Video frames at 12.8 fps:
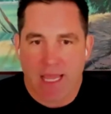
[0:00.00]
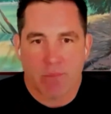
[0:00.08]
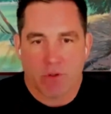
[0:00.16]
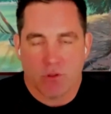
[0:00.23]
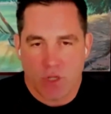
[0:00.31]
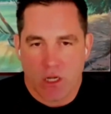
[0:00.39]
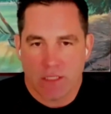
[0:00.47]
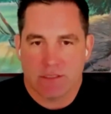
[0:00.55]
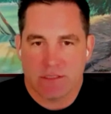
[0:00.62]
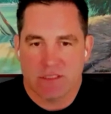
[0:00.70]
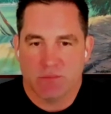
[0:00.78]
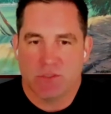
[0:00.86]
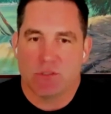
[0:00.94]
capital
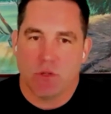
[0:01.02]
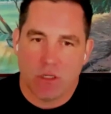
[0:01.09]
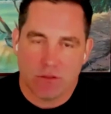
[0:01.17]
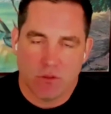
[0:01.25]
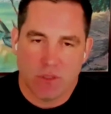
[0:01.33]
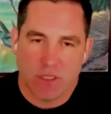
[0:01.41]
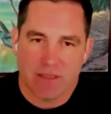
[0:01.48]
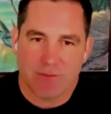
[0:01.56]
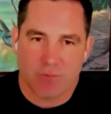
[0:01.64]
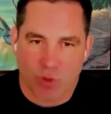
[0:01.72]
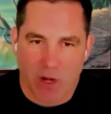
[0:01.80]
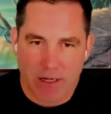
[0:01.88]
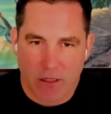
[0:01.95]
losses, but you also get the
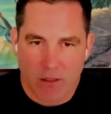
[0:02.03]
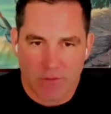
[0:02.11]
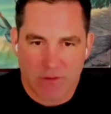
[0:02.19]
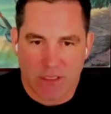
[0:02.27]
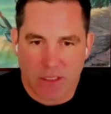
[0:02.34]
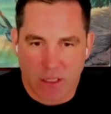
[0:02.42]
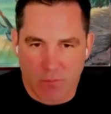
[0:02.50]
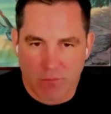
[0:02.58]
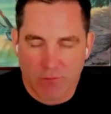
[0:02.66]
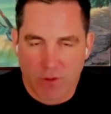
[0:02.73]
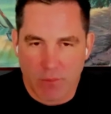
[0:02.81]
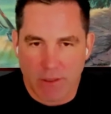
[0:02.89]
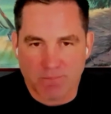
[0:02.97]
write offs that come
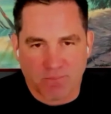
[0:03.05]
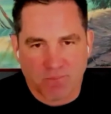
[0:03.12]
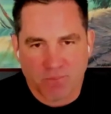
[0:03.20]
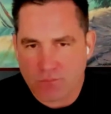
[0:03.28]
from it.